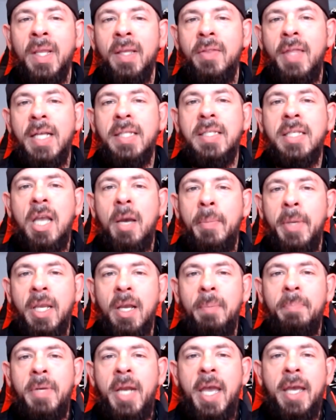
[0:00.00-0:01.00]
That's coming
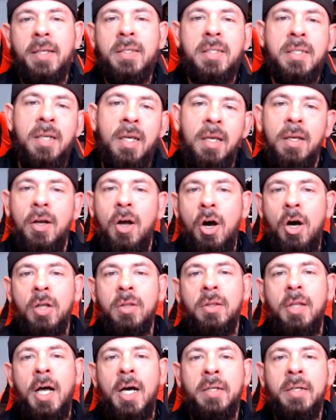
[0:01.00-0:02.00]
up next
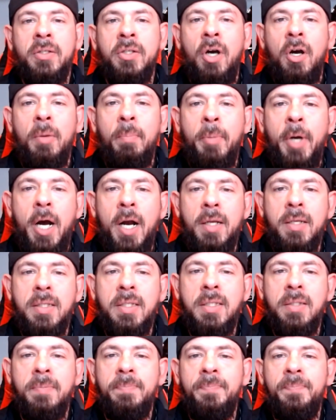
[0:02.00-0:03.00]
on Locked On
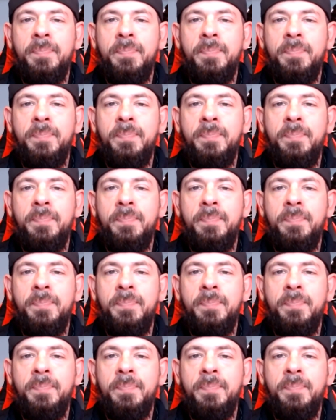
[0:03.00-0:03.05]
Bucs.